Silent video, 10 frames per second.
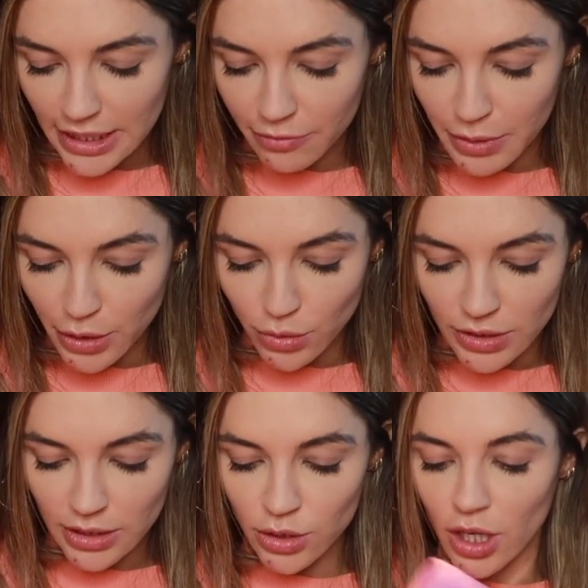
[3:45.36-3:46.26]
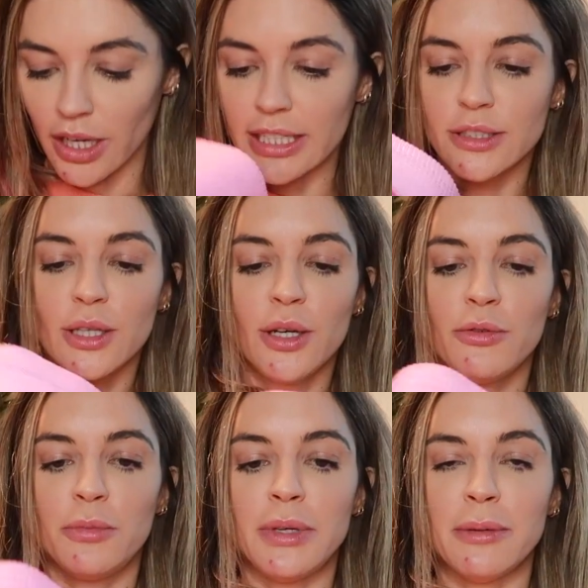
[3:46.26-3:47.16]
that I've been using the longest
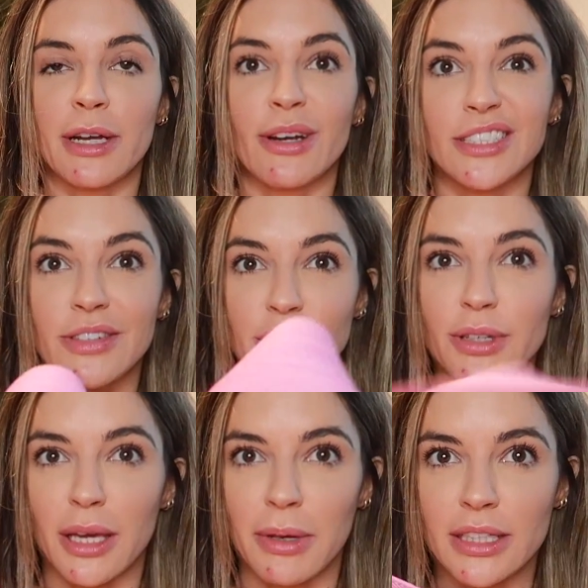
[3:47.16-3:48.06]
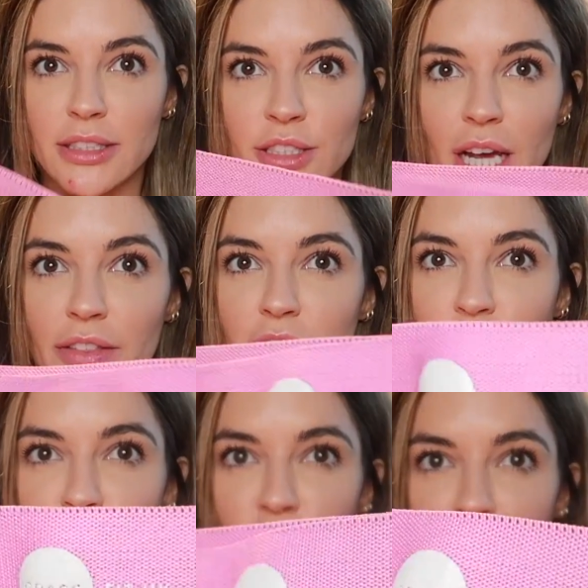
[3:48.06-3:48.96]
would be my Grace Fit UK bands. I think
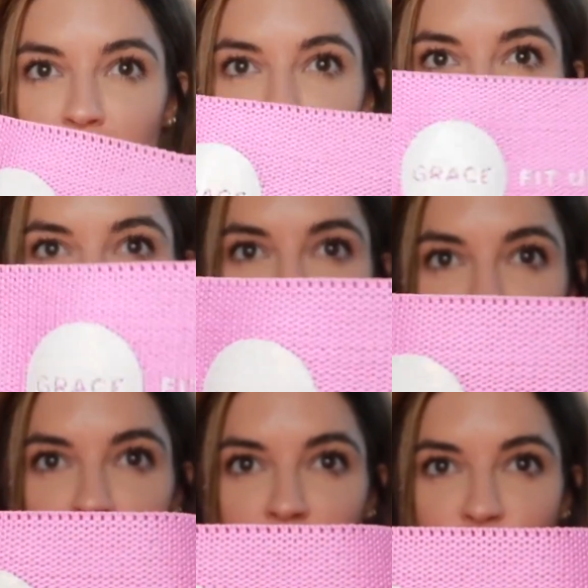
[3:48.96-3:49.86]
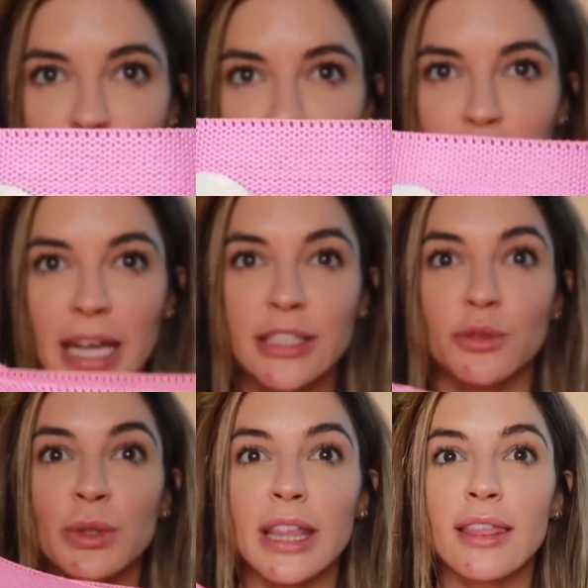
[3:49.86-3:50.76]
she has these bands.
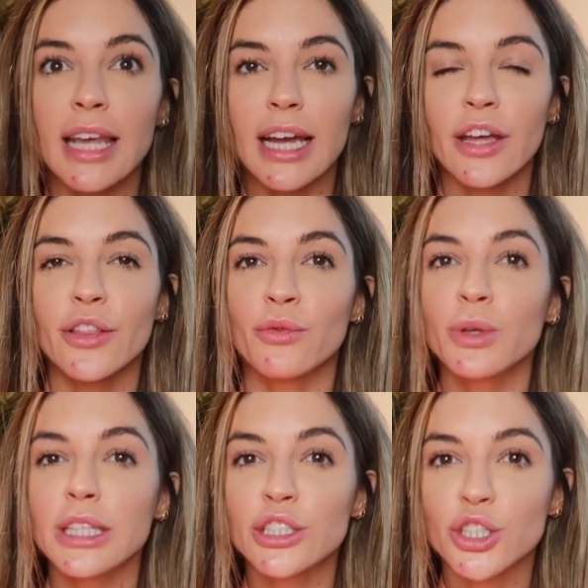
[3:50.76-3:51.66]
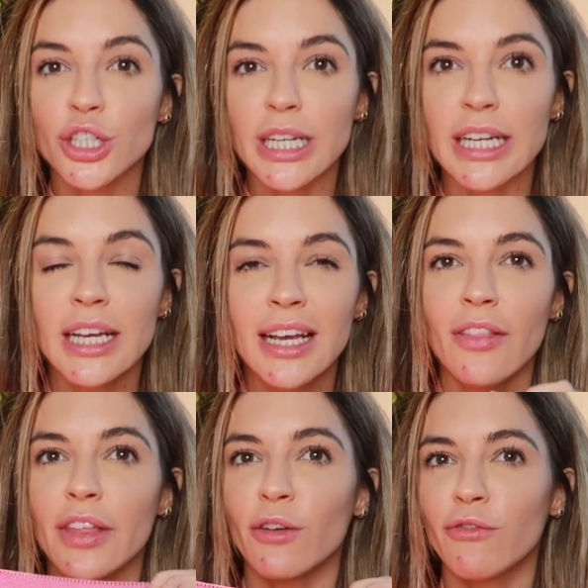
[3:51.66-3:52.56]
They're really thick, they're really sturdy,
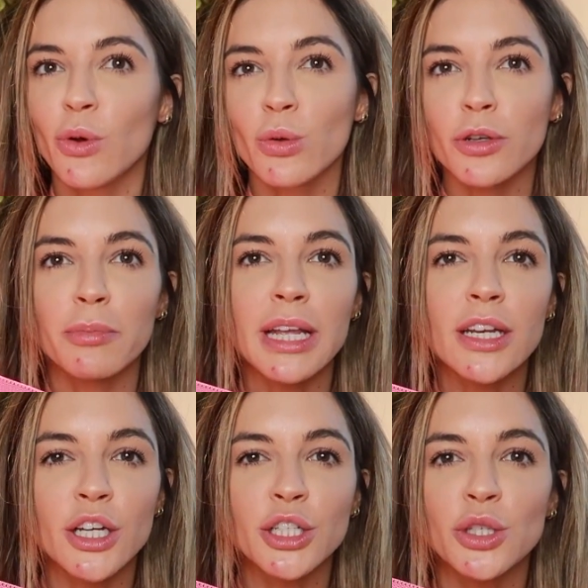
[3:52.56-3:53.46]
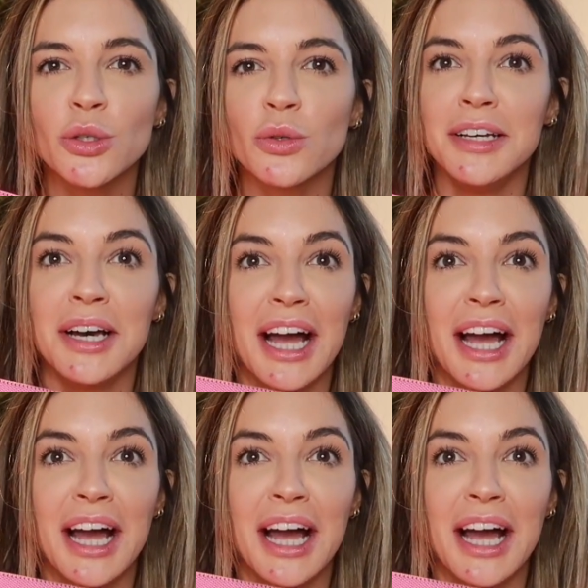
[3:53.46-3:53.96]
they don't fold or bend on you.